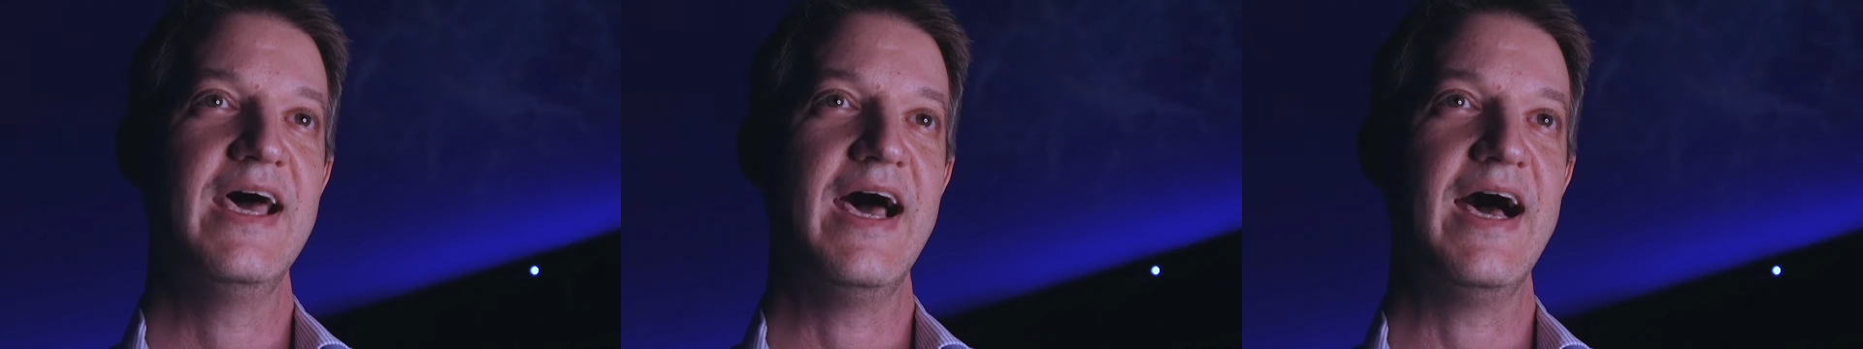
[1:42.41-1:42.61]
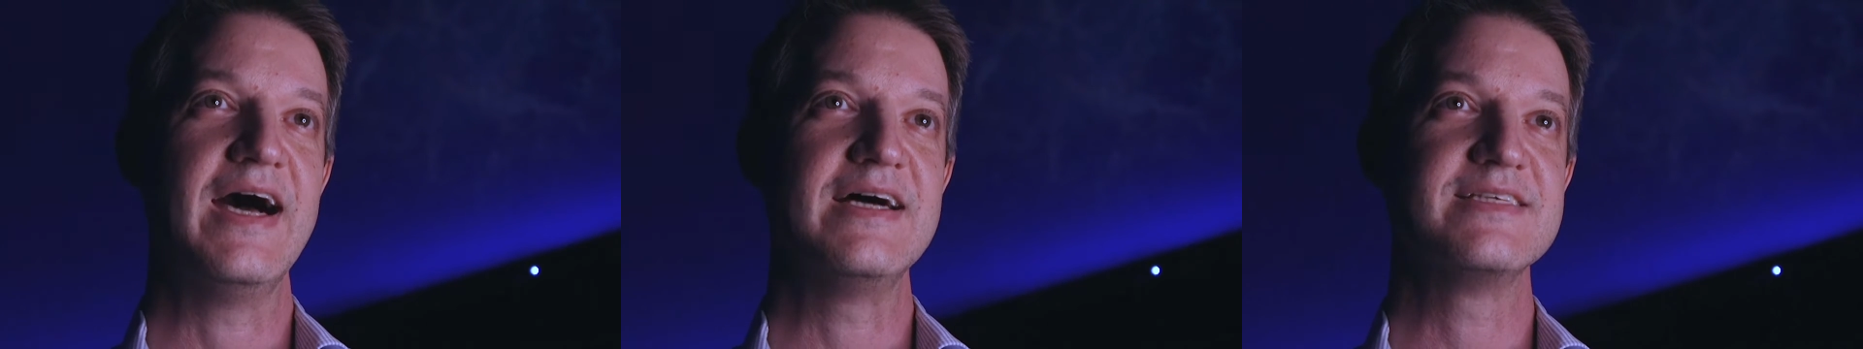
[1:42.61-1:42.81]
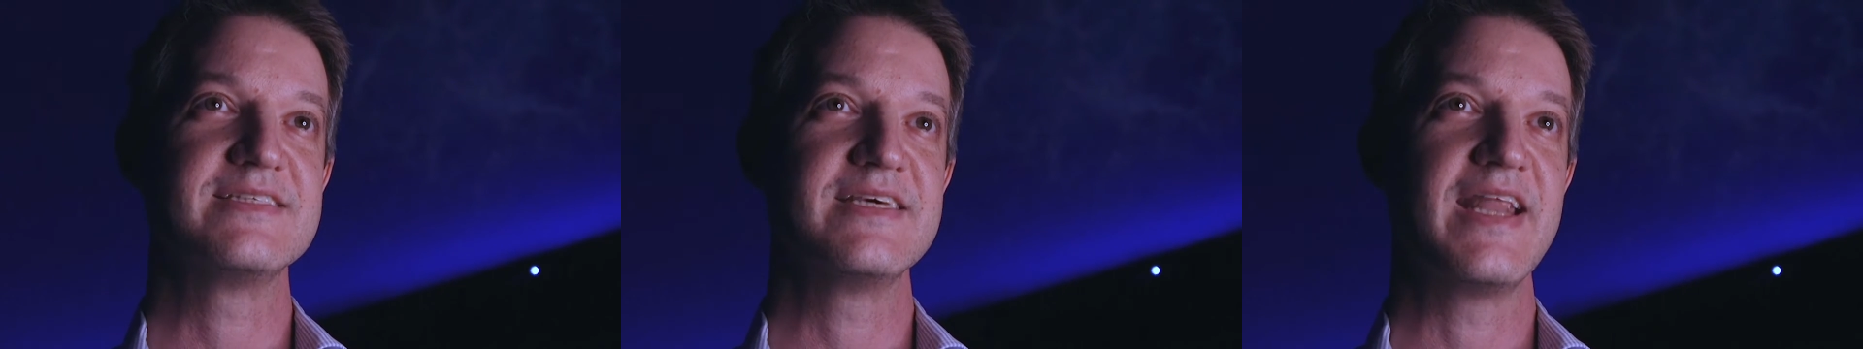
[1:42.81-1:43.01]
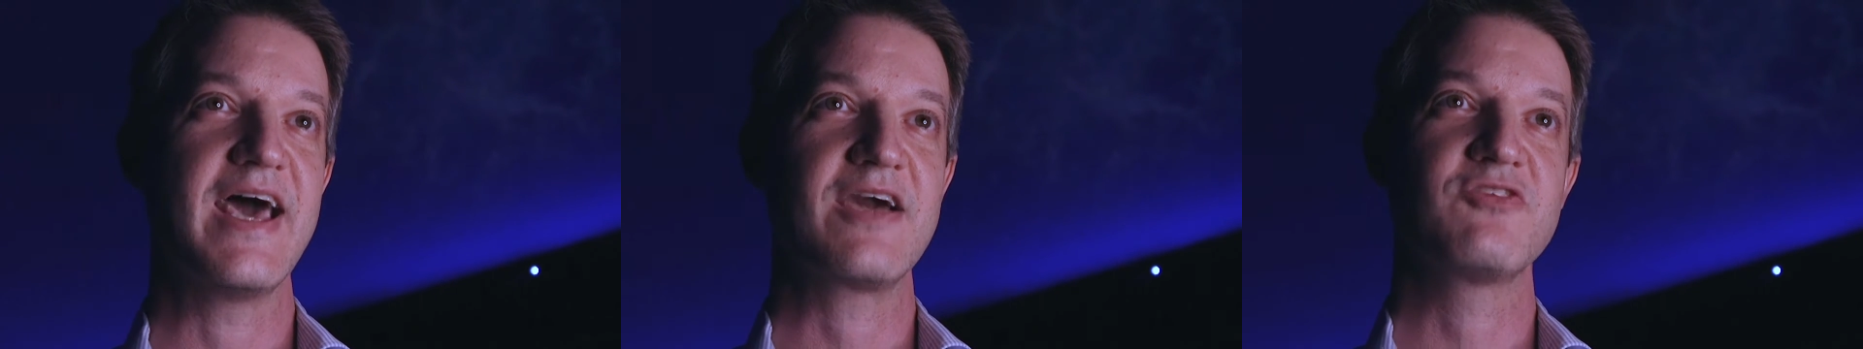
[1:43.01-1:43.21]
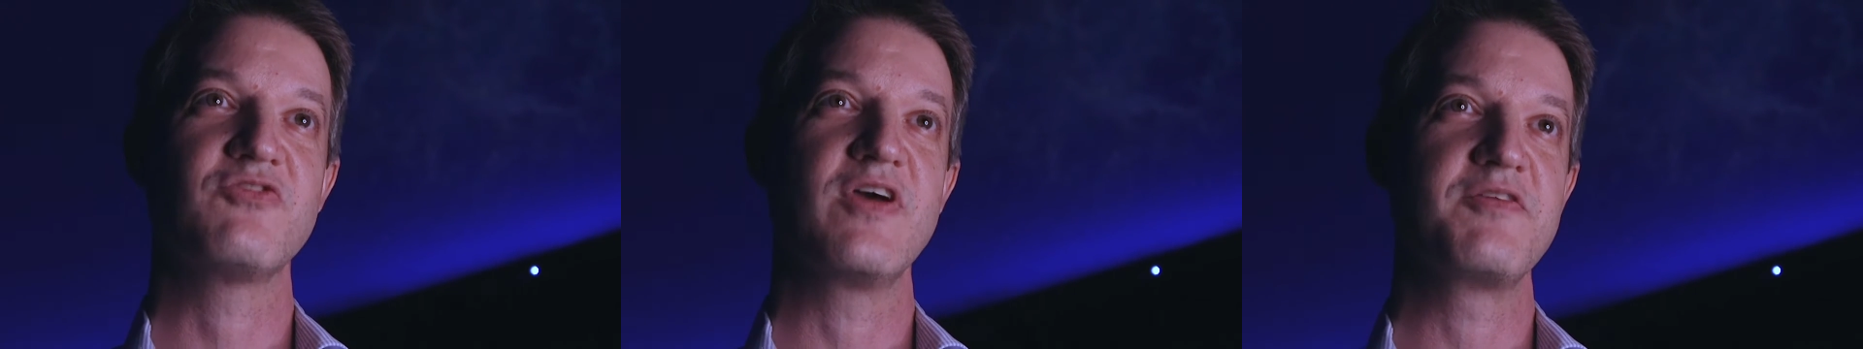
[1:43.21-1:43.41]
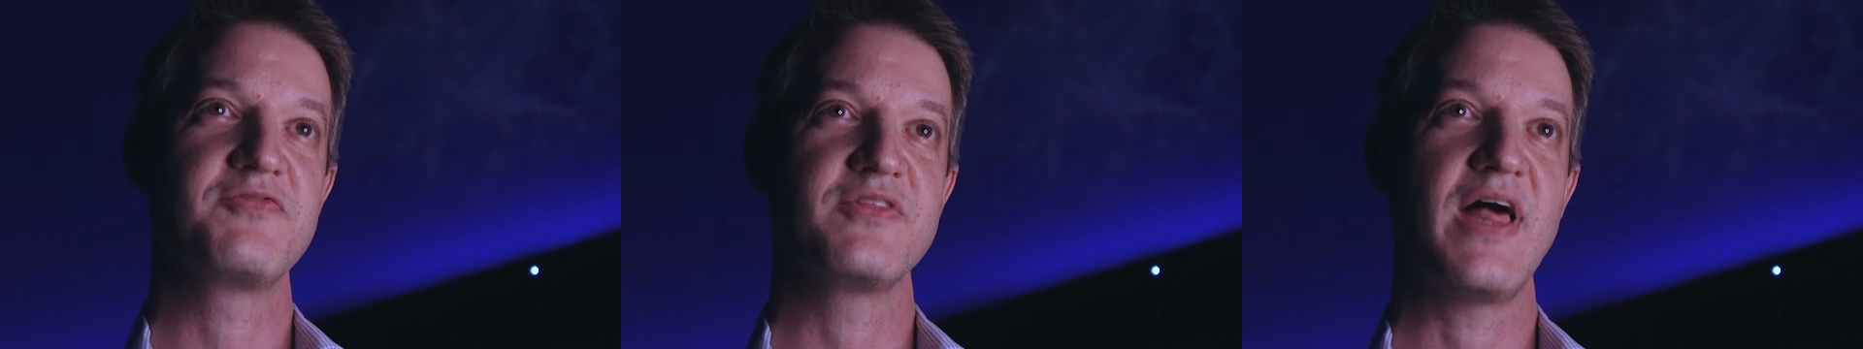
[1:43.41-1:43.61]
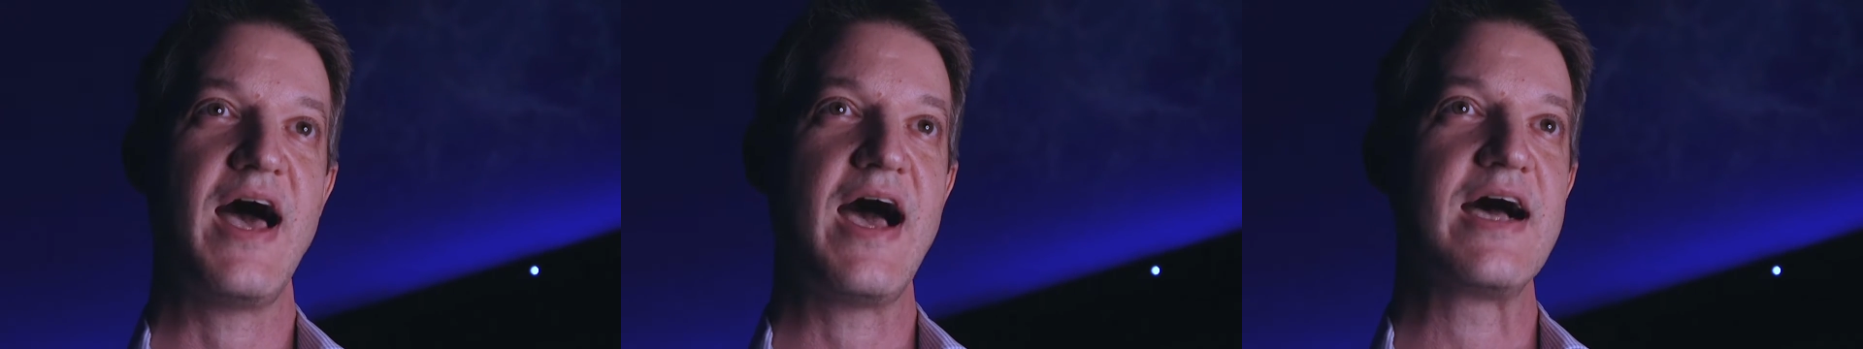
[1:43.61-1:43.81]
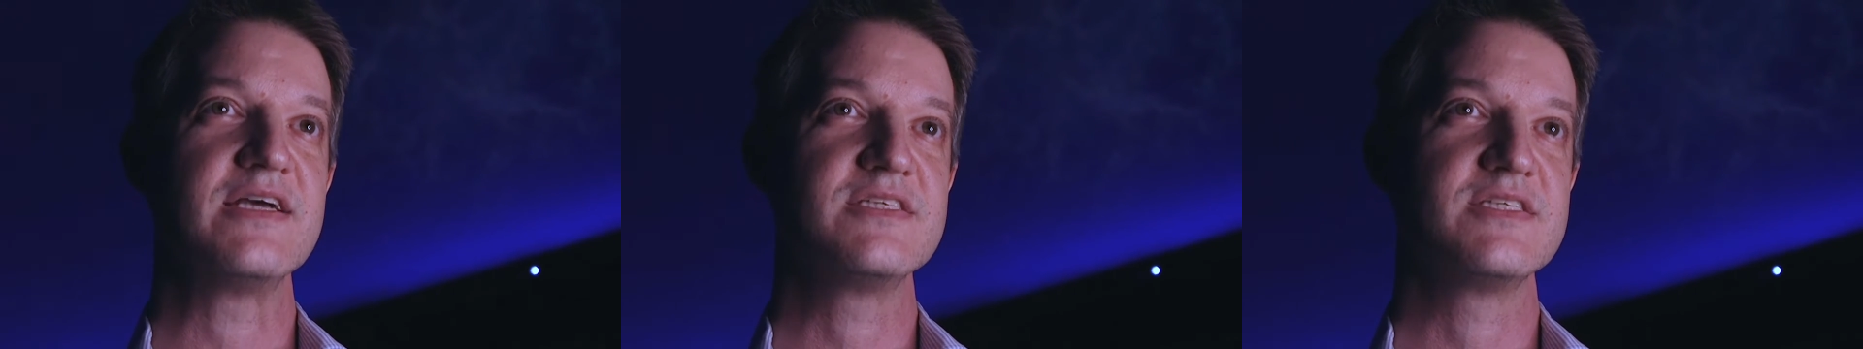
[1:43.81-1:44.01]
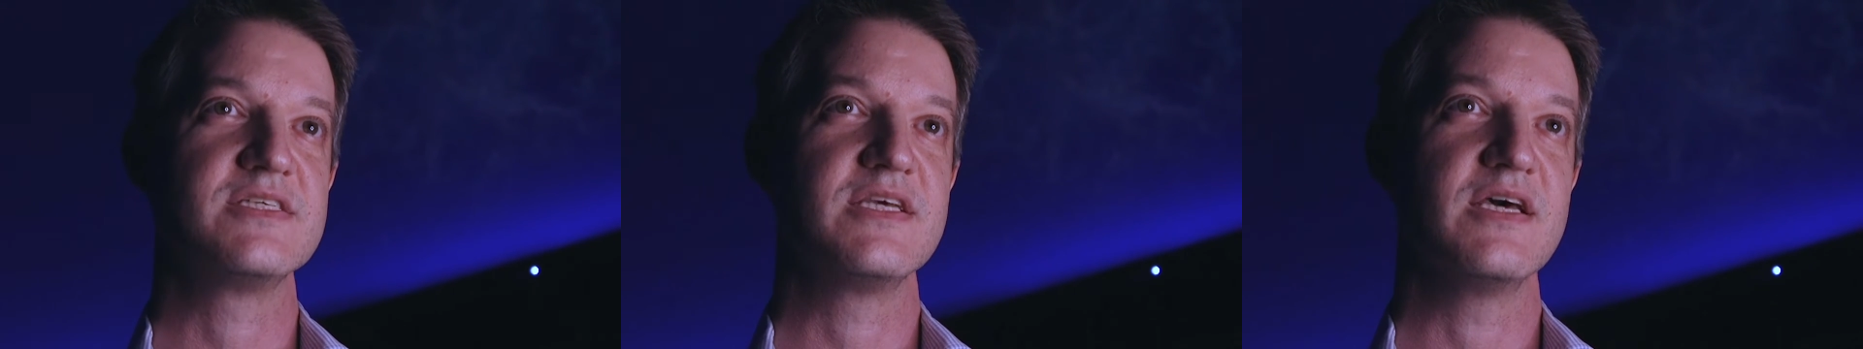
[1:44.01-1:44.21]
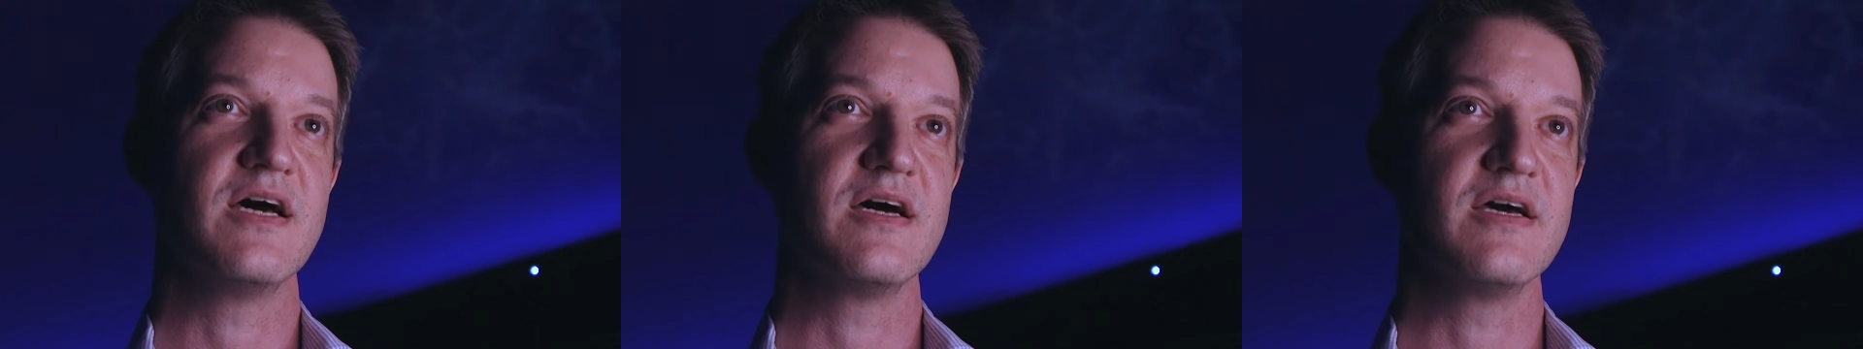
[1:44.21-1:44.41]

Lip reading: as an X-ray flash